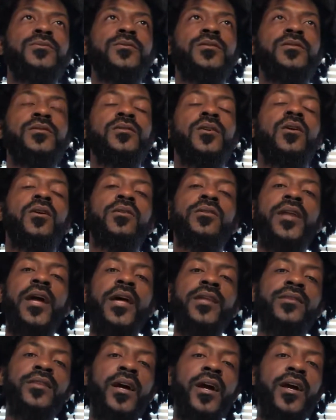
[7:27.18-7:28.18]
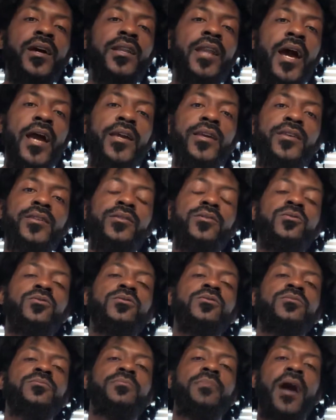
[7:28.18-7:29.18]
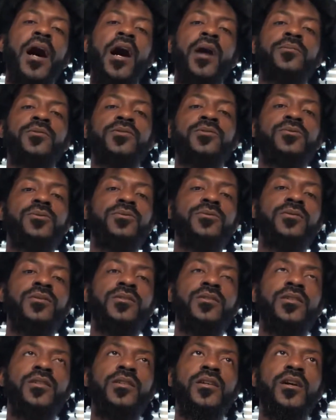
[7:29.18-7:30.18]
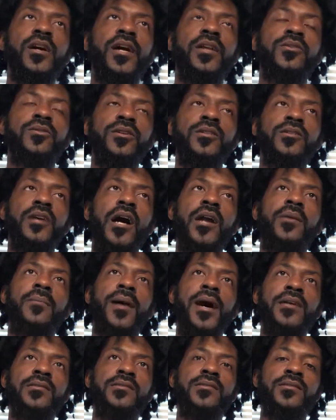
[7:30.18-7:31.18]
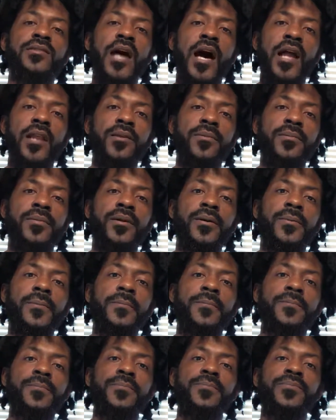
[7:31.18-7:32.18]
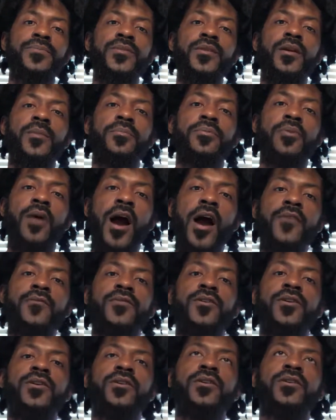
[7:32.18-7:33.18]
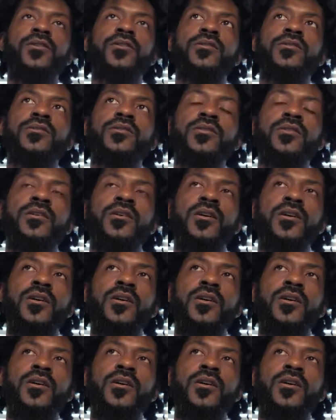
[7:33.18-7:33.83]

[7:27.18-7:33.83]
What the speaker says: So on that thing, like he threw some Bible scriptures in there. I know he talked about Solomon, the Proverbs.